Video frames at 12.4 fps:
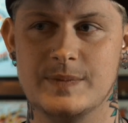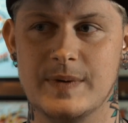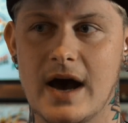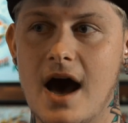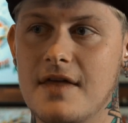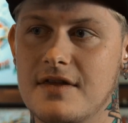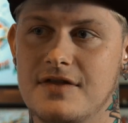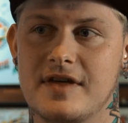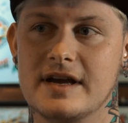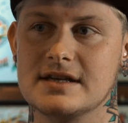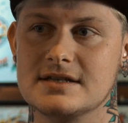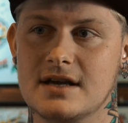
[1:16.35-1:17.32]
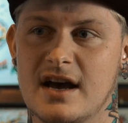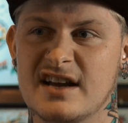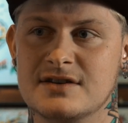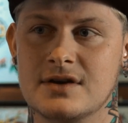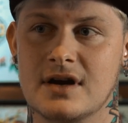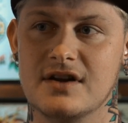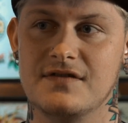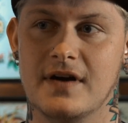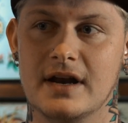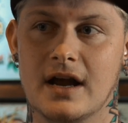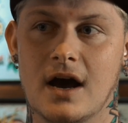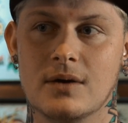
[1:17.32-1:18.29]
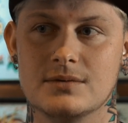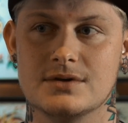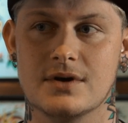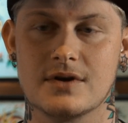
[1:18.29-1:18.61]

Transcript: but other things like trying to find like old